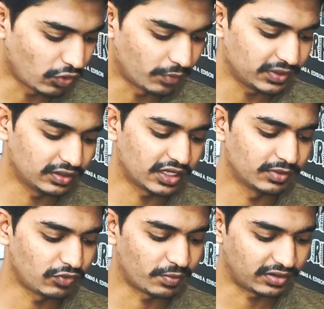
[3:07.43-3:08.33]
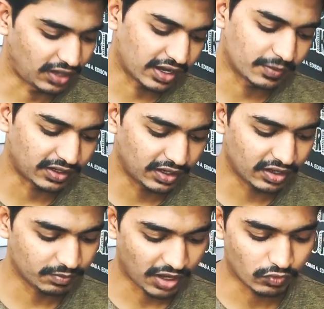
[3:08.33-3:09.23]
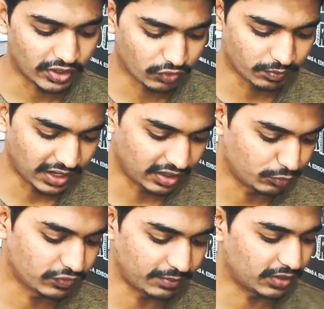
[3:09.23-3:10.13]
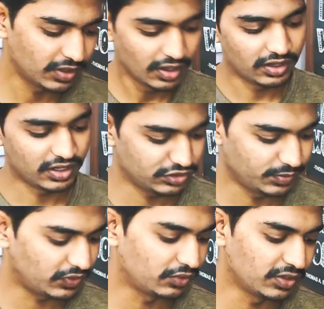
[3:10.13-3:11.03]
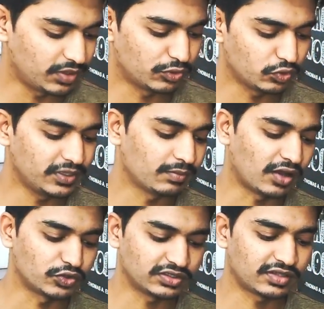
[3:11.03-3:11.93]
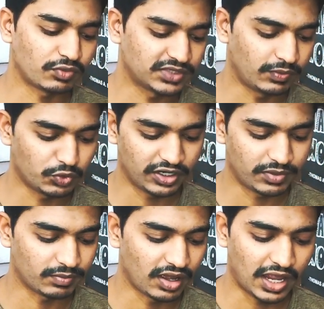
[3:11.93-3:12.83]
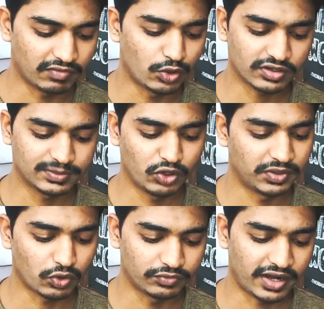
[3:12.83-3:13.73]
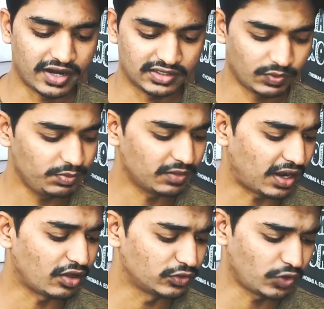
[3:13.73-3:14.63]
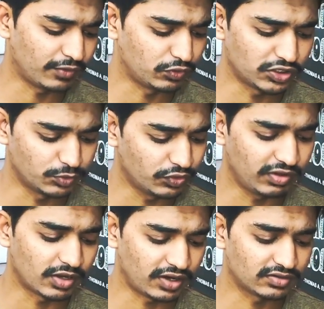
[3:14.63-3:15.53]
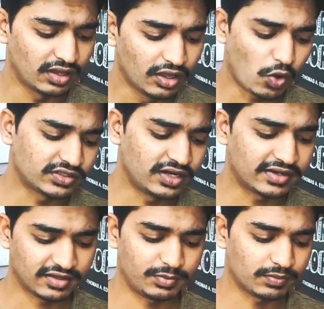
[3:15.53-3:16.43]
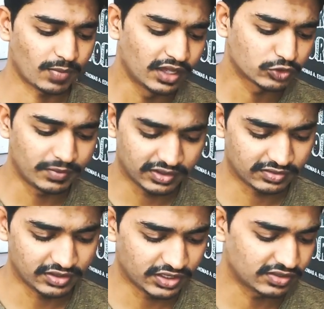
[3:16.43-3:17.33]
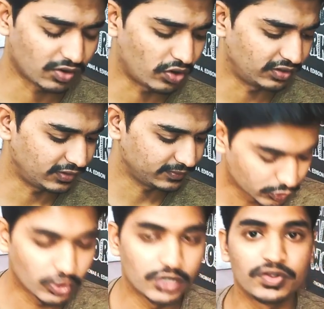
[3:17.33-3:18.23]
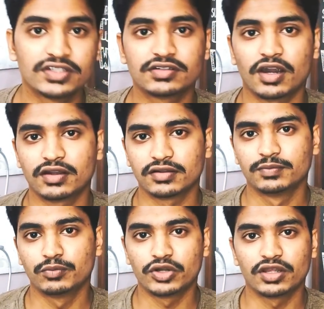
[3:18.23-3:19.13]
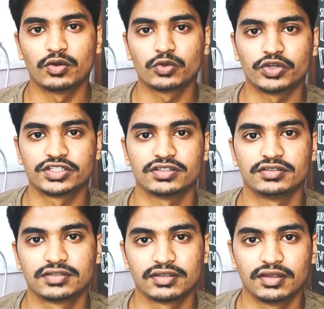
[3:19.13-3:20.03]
S M I T lab and needs and questions on the subject of ophthalmology. Ask me difficult, highly questions requiring accurate knowledge of the subject. The options should be similar and tricky. There should be only one best or correct answer and three incorrect answers. Start by asking the first question, then I'll answer the second question. You will tell me if I was correct. Give a short explanation for the same and ask the next question in the same response until you finish asking. So it will start putting out questions